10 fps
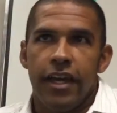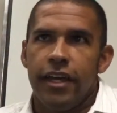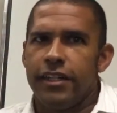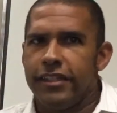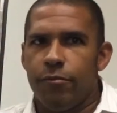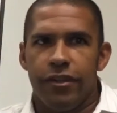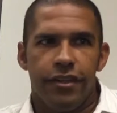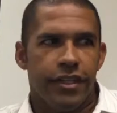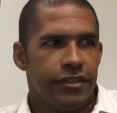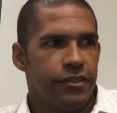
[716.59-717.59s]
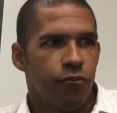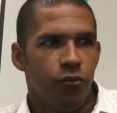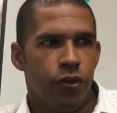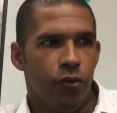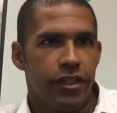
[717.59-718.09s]
An example of this
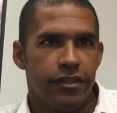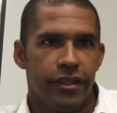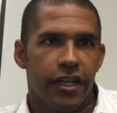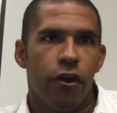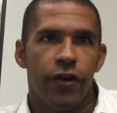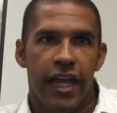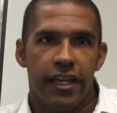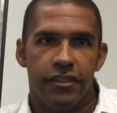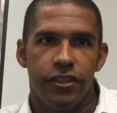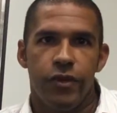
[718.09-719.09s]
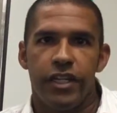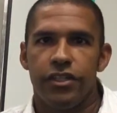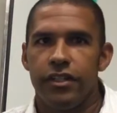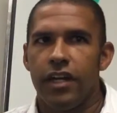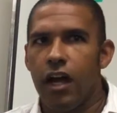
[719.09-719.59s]
was the Kodak situation.